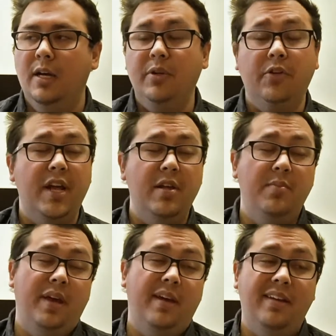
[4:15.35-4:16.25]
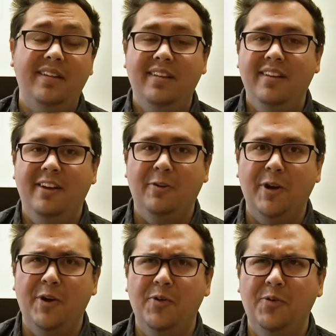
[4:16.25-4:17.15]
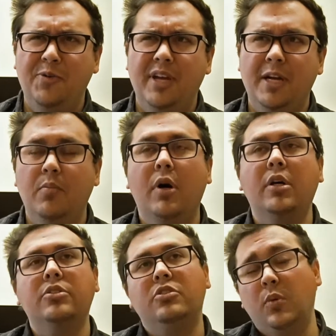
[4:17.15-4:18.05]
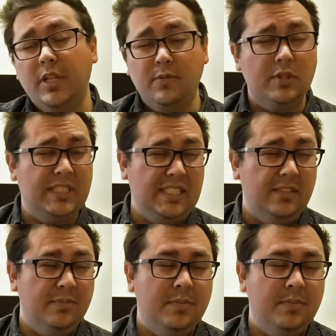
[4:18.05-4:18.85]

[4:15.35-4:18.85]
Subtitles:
in Granite Bay around March 2014.